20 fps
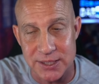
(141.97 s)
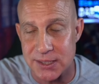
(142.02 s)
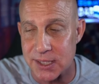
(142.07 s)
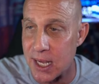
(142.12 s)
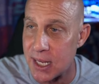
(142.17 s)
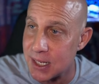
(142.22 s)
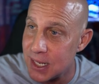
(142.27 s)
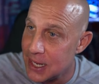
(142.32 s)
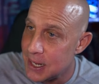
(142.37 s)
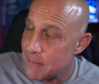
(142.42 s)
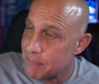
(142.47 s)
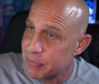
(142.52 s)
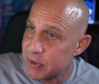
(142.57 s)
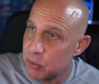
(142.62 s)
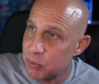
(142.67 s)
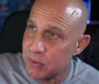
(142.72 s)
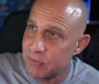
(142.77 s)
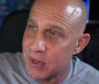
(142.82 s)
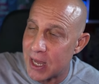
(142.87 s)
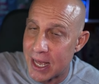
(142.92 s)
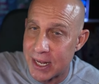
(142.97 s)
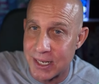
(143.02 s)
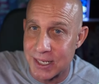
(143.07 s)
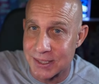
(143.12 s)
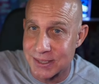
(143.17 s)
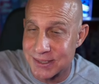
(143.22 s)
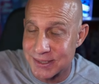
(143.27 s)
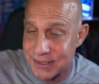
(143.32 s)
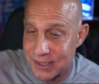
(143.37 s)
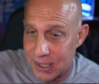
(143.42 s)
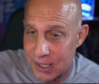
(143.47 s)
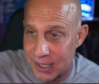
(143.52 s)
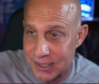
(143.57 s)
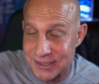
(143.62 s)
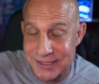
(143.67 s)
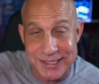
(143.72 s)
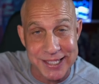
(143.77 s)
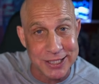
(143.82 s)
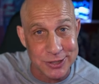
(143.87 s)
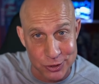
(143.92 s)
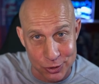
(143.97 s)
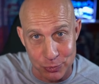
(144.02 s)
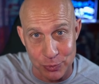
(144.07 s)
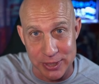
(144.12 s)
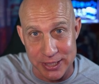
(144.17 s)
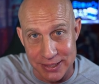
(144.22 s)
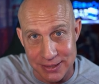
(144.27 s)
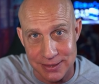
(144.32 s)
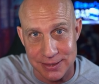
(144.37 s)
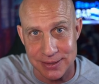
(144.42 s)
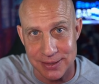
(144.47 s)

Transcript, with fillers: set. Then we've got accessories.